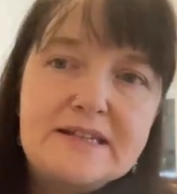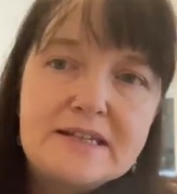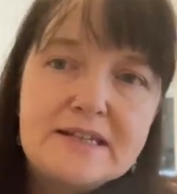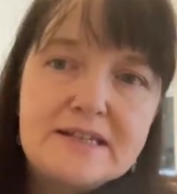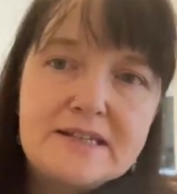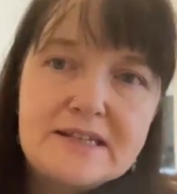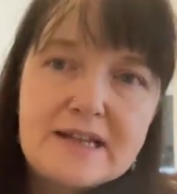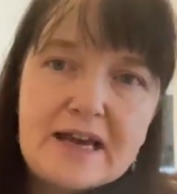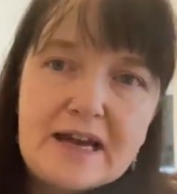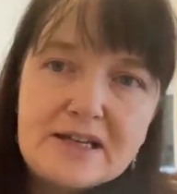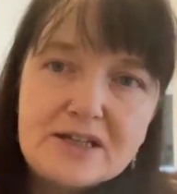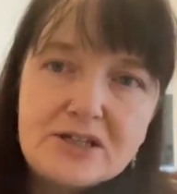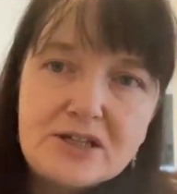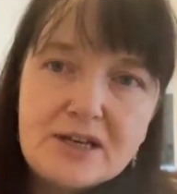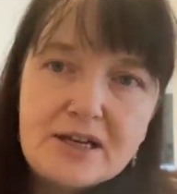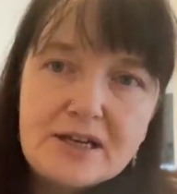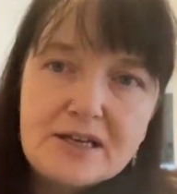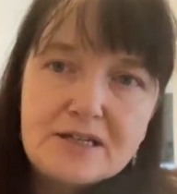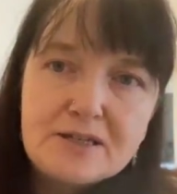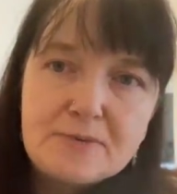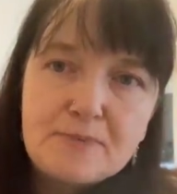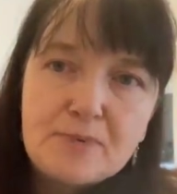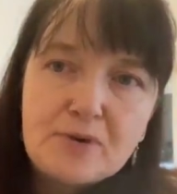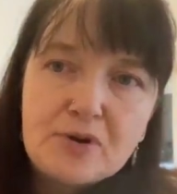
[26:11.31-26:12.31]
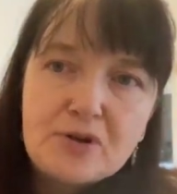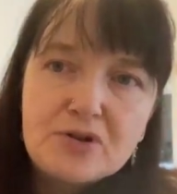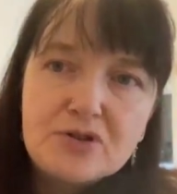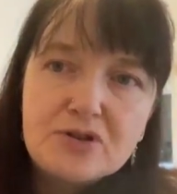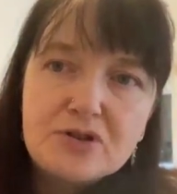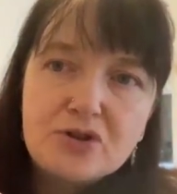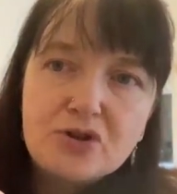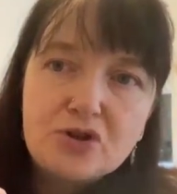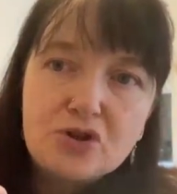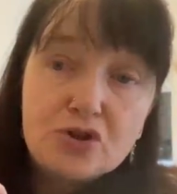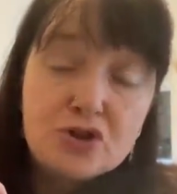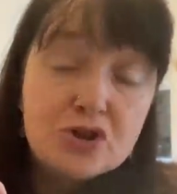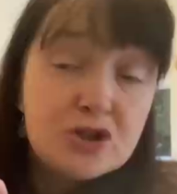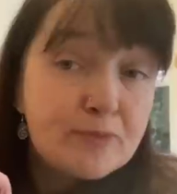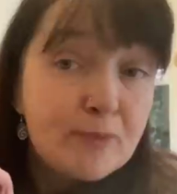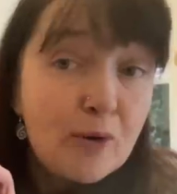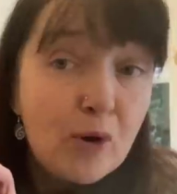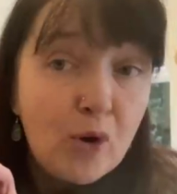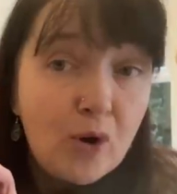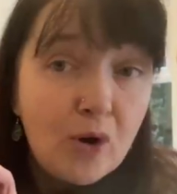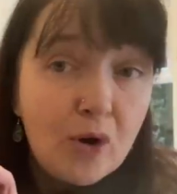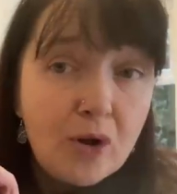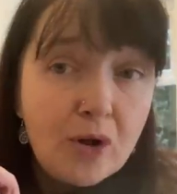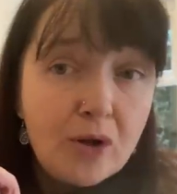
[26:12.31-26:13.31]
sachets because they're
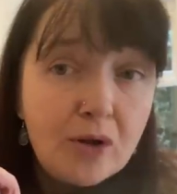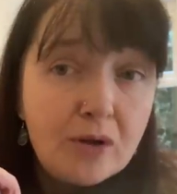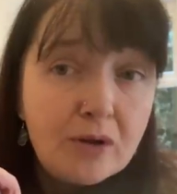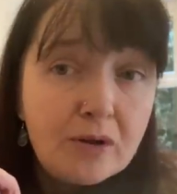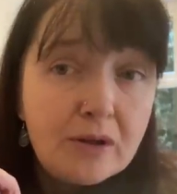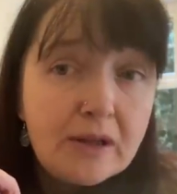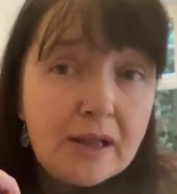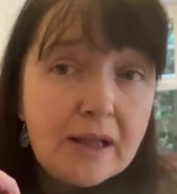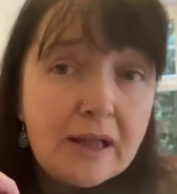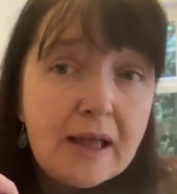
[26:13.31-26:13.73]
small,